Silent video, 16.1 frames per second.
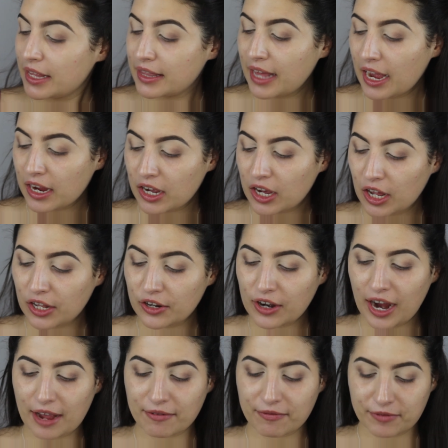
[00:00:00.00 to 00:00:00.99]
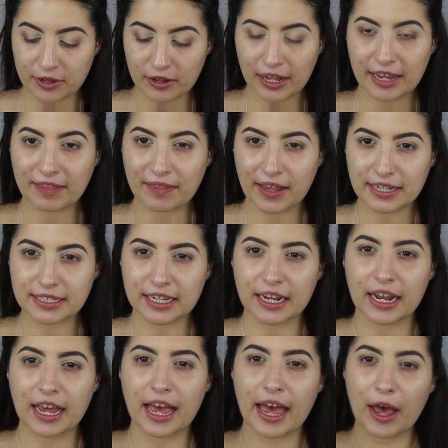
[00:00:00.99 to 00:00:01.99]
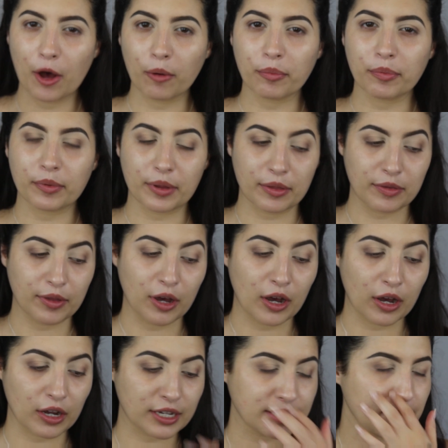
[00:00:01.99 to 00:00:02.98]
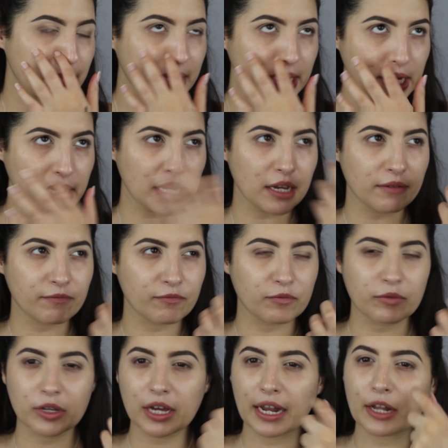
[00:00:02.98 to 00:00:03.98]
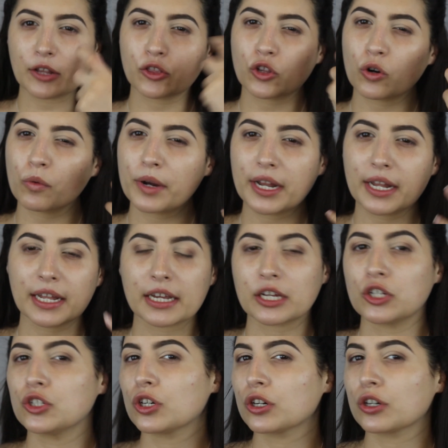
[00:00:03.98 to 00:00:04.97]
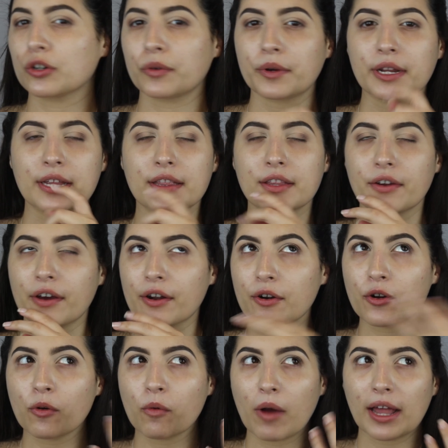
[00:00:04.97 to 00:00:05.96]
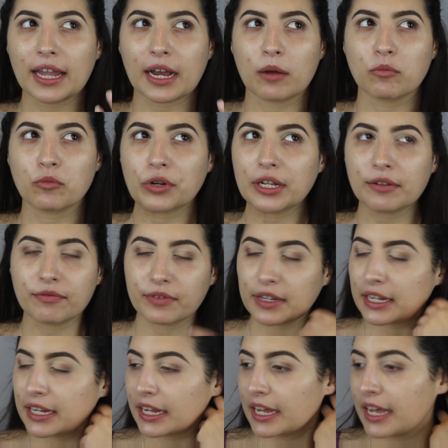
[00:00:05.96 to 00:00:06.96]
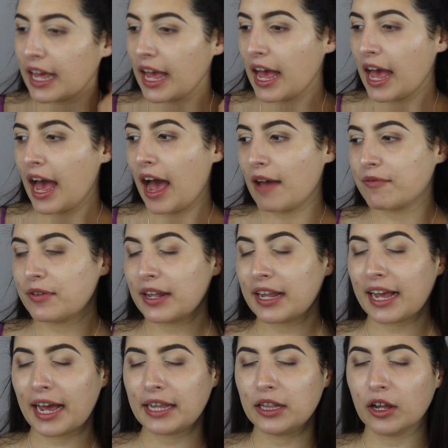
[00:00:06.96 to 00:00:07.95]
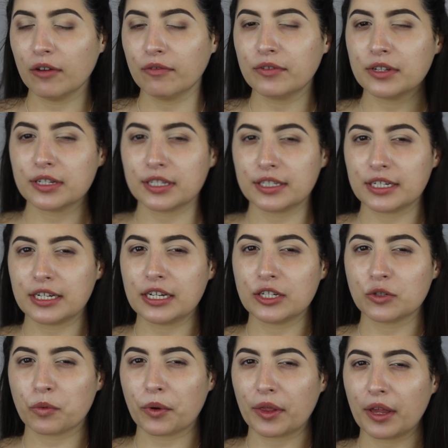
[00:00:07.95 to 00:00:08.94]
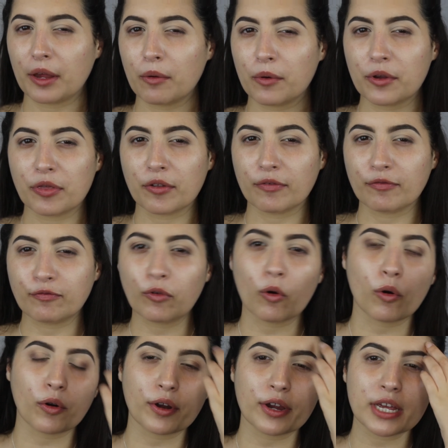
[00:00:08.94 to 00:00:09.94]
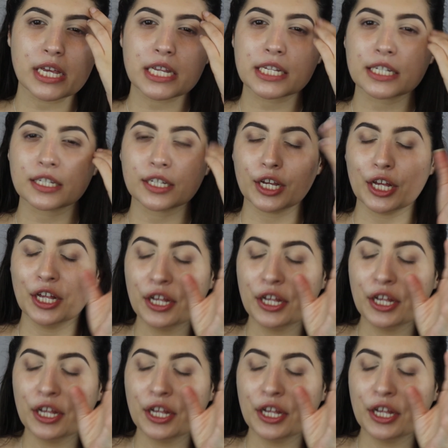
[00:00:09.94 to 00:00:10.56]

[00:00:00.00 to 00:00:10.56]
that color, I feel like that's gonna help because I'm thinking of kind of throwing in like a dark green in there. I don't know why, like I'm really feeling it. I feel like I loved the scenes where they were in the forest.